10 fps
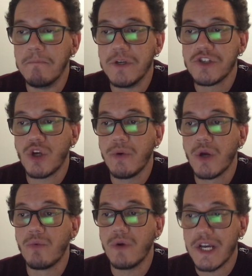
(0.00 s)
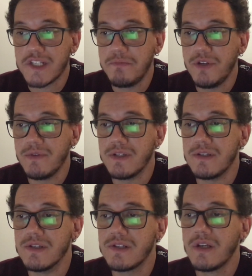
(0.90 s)
historical
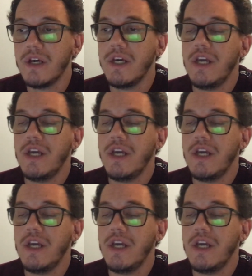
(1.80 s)
experiences